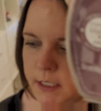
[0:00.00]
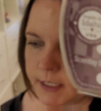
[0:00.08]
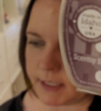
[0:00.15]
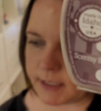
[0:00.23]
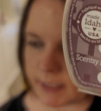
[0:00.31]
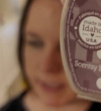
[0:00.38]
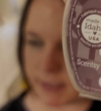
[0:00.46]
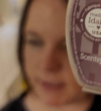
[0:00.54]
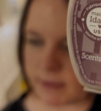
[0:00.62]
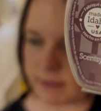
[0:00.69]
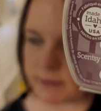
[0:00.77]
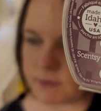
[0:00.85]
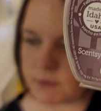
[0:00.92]

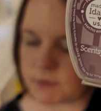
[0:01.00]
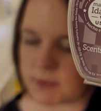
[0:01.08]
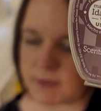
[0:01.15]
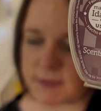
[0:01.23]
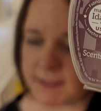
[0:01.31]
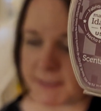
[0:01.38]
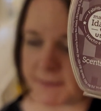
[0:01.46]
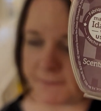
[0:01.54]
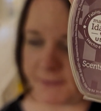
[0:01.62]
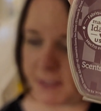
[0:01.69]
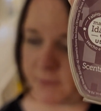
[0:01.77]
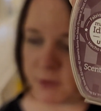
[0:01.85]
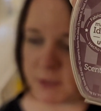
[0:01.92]
It says a
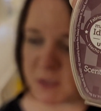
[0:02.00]
favorite